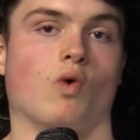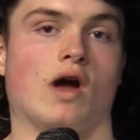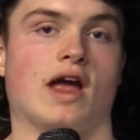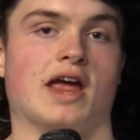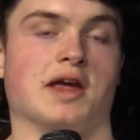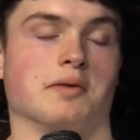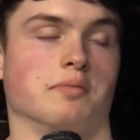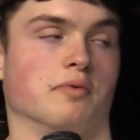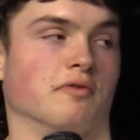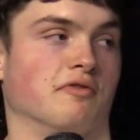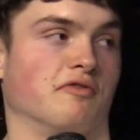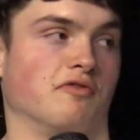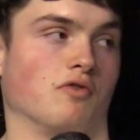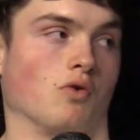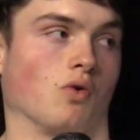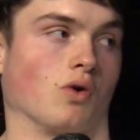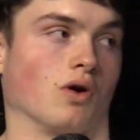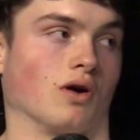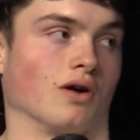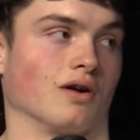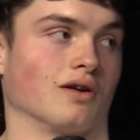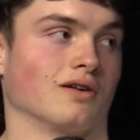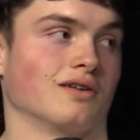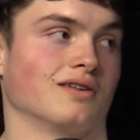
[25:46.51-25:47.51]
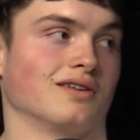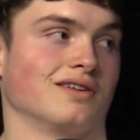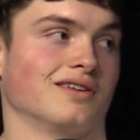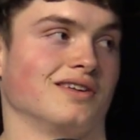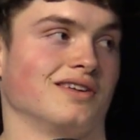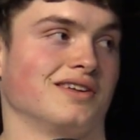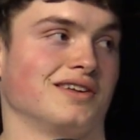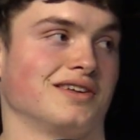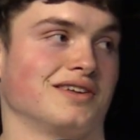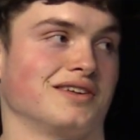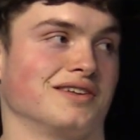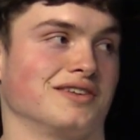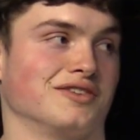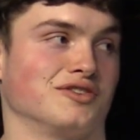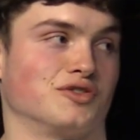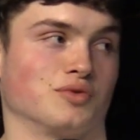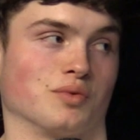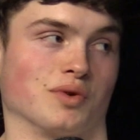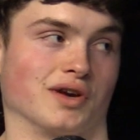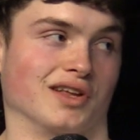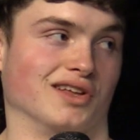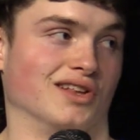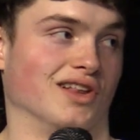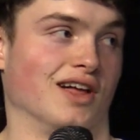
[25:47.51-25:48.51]
Way before
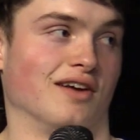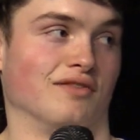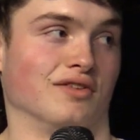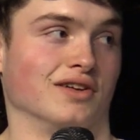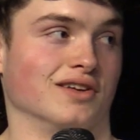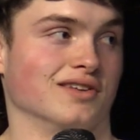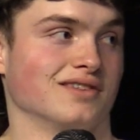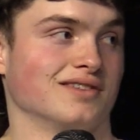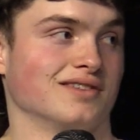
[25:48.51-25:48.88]
2011.